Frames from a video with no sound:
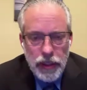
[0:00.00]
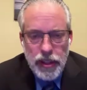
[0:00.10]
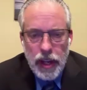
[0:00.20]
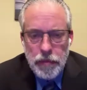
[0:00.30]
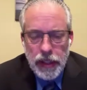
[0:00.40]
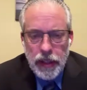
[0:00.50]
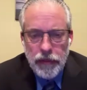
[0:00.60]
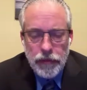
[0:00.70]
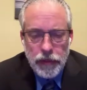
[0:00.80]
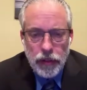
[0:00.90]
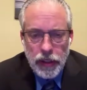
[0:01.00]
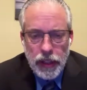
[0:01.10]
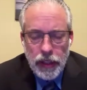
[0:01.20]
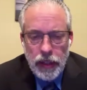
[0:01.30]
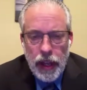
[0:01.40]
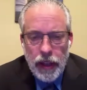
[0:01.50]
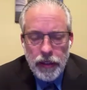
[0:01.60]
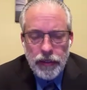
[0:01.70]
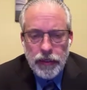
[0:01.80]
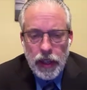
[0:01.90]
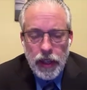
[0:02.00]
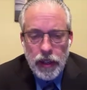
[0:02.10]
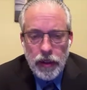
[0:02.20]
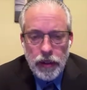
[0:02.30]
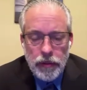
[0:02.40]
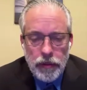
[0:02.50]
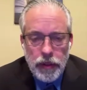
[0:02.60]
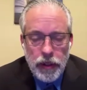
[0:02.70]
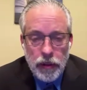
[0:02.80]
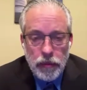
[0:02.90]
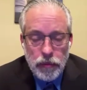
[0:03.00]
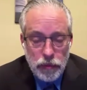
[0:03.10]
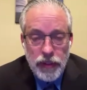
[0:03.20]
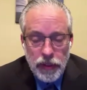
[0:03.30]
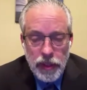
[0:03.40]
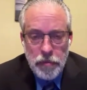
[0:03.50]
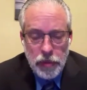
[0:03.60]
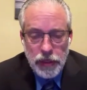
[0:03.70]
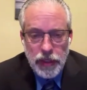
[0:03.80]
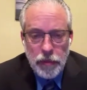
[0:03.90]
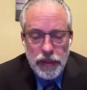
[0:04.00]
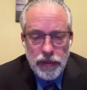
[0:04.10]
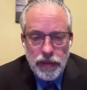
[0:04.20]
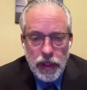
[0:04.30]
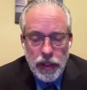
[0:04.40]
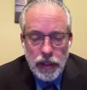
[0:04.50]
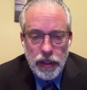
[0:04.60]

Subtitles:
village, I believe, currently has recently built up its